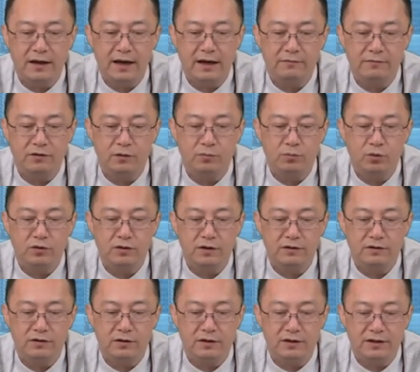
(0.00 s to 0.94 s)
and for more
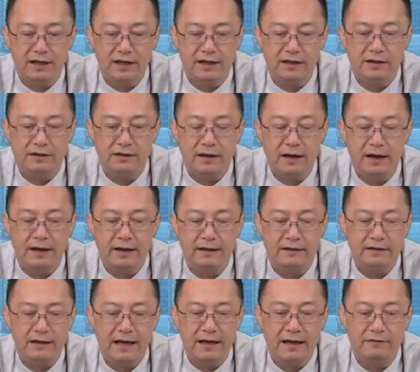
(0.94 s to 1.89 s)
than 30 days,
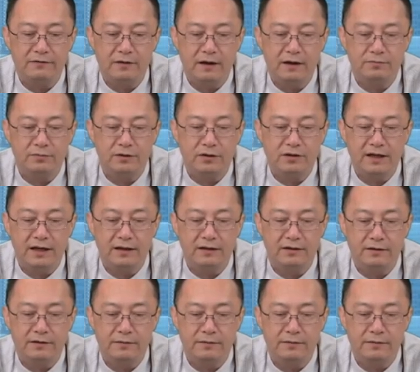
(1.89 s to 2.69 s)
it's 85%.